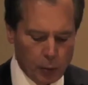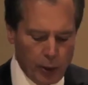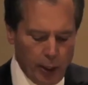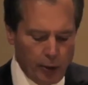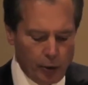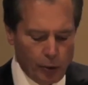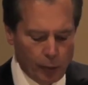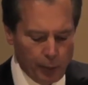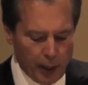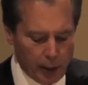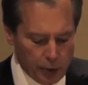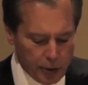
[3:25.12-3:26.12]
We need to do a
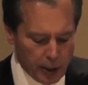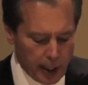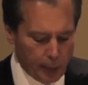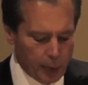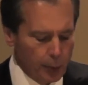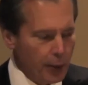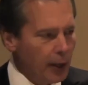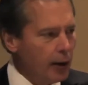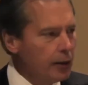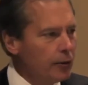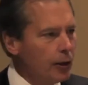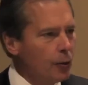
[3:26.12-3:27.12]
better job
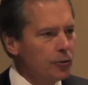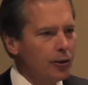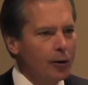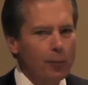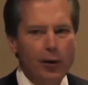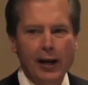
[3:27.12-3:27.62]
preparing those that are